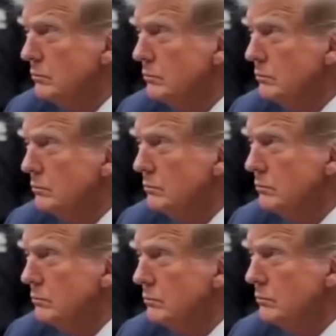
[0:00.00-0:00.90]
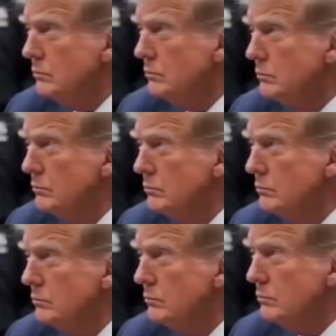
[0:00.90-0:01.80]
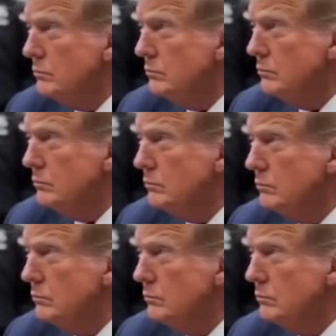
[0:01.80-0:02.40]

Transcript: This person isn't speaking.